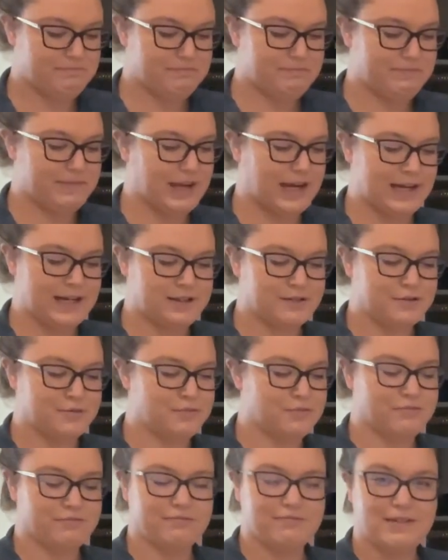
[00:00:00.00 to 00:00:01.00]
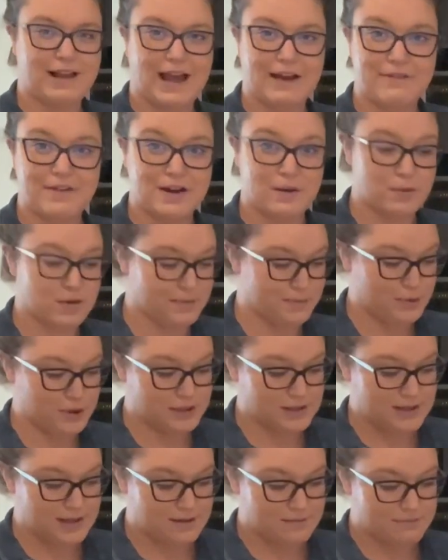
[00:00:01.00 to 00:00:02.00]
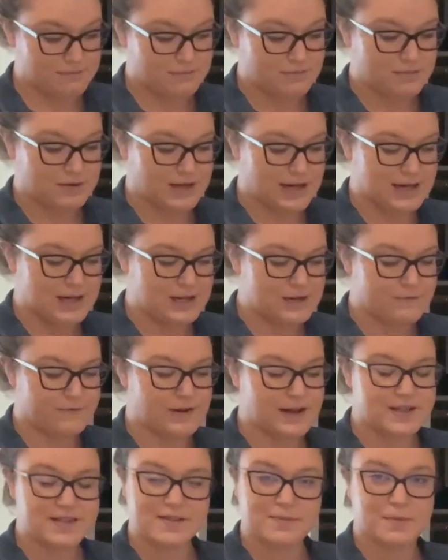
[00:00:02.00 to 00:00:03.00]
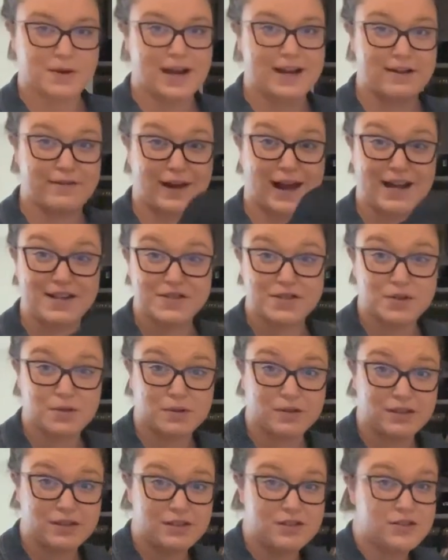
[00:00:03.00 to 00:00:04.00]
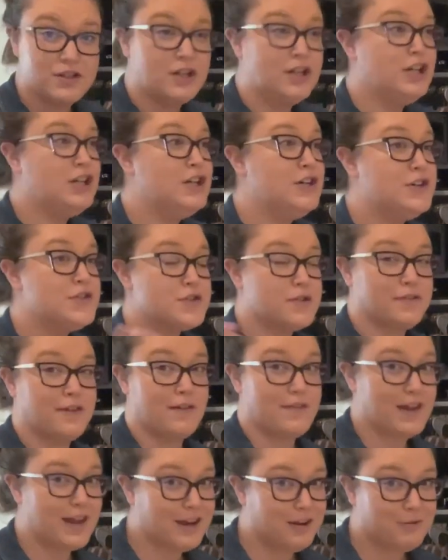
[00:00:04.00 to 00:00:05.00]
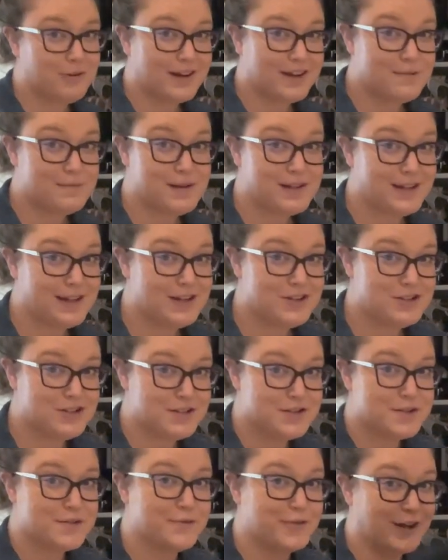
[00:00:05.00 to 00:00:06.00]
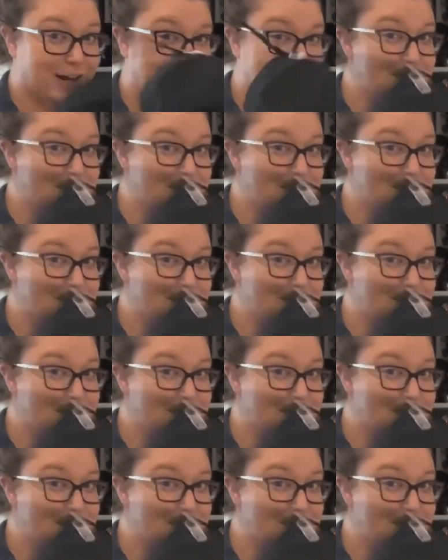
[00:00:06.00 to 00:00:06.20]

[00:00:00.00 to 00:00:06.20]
I don't have anywhere to put them. I need to find some kind of hat storage. So if you have any recommendations for hat